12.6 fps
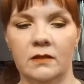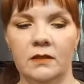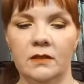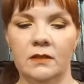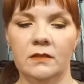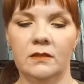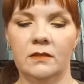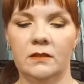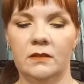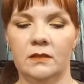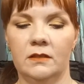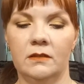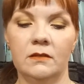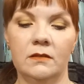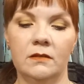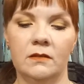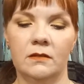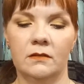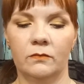This
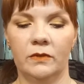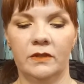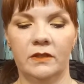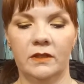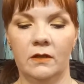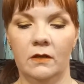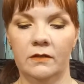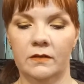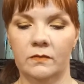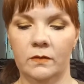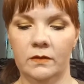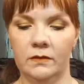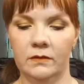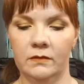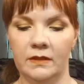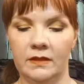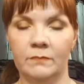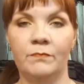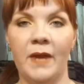is, what do they call this one?
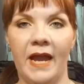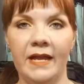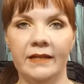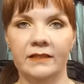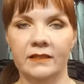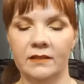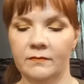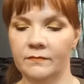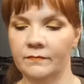Is Baked.